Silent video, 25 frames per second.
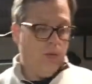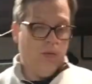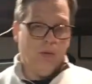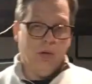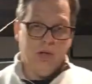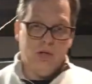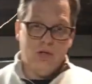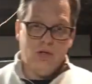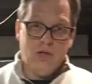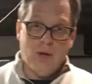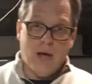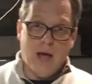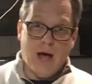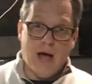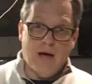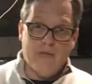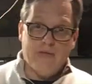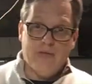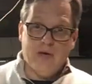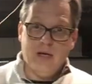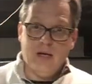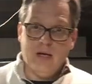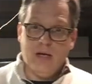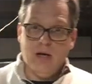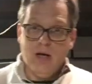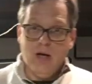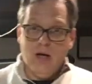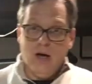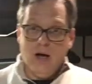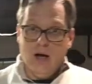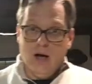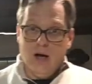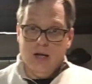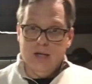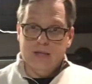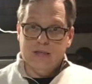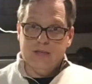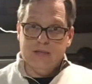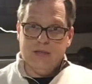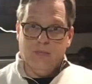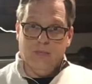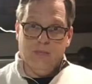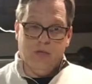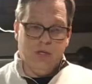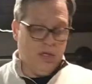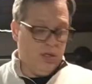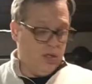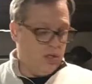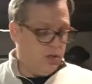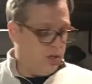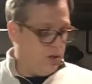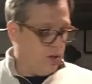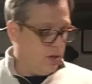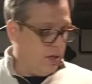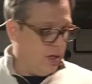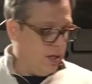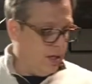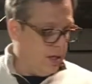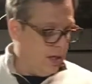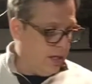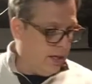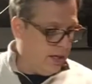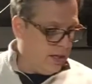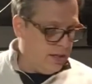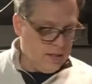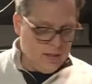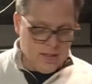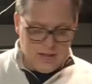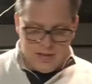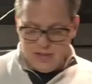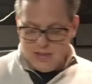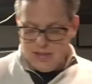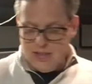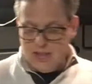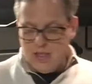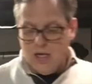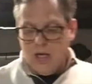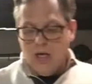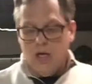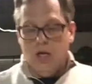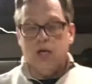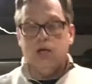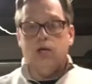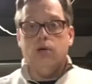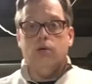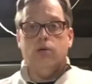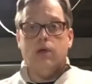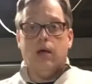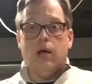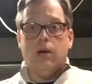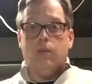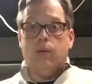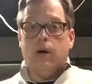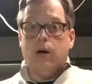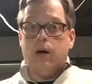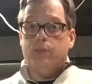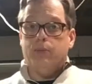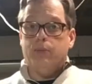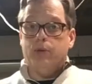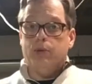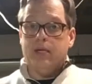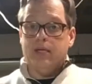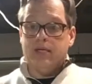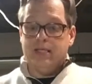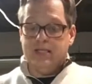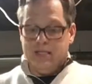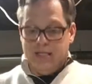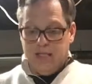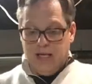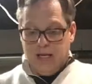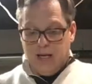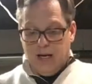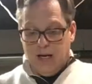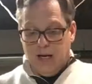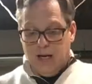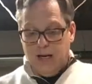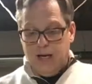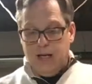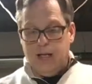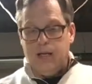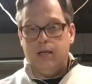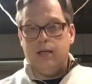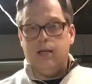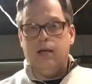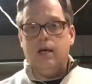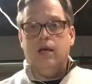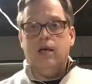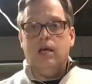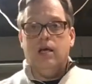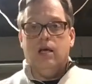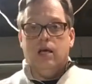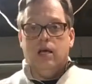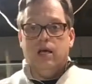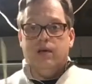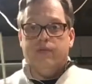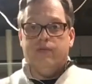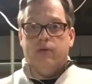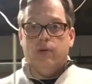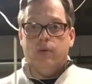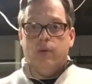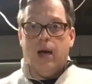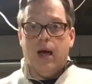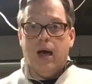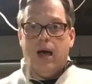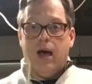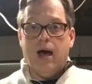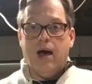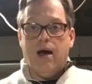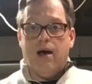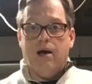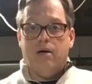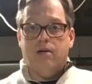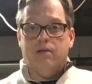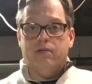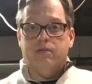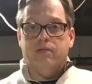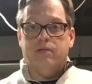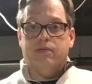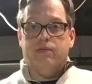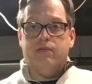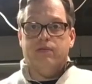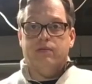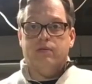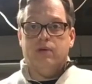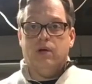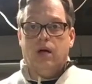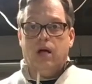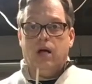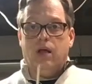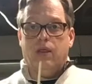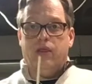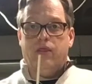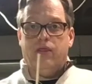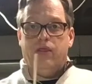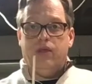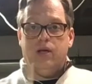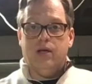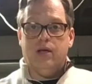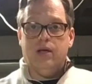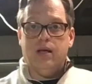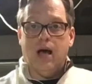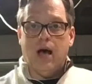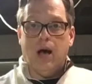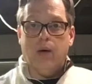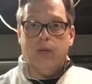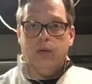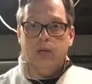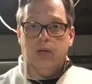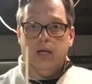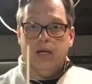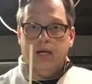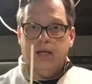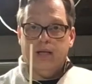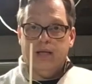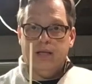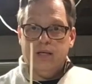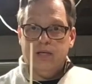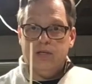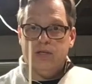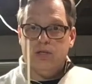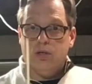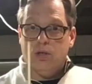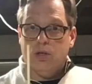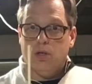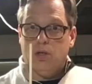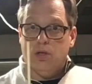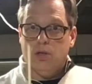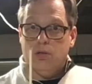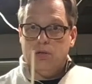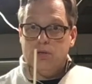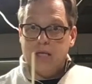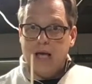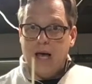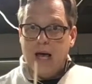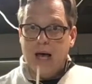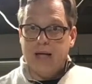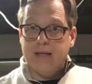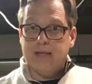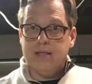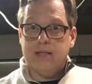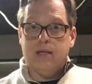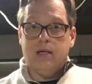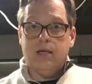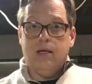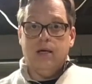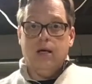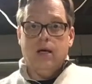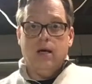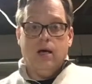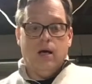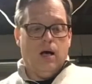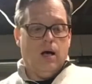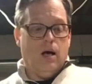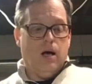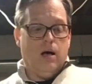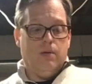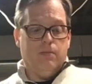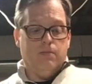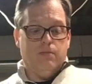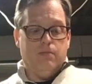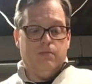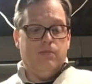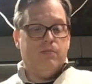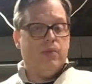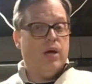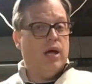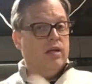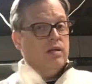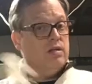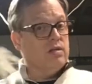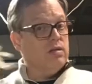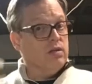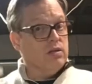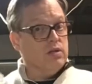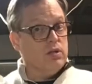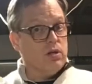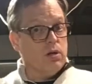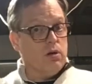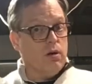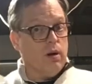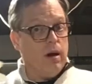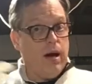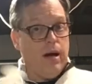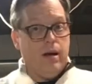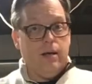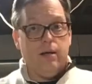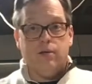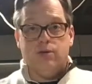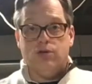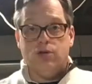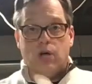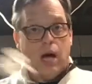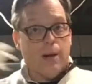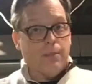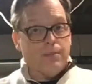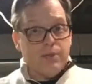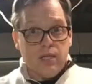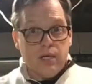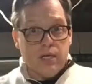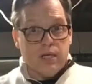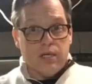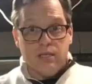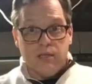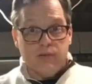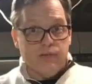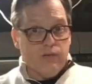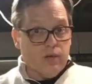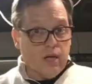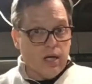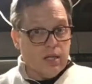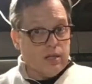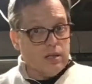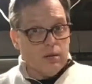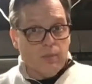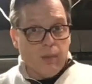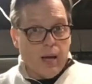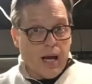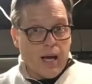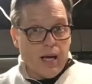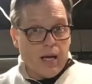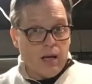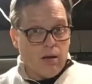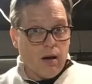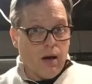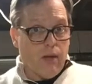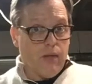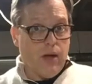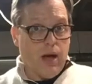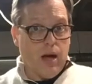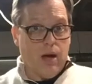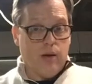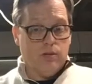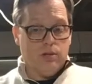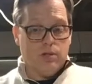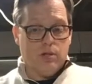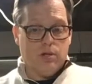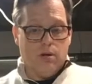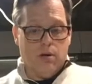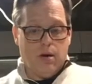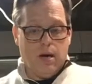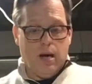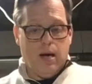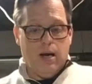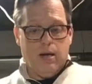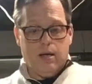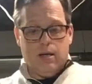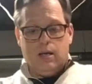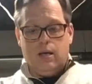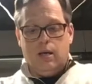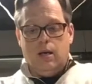Once you have it on something sturdy like this, you then want to put a stick on it. If you have a thin dowel like this, you can use that. Pencils are great. Chopsticks, if you got them hanging around the house, are great.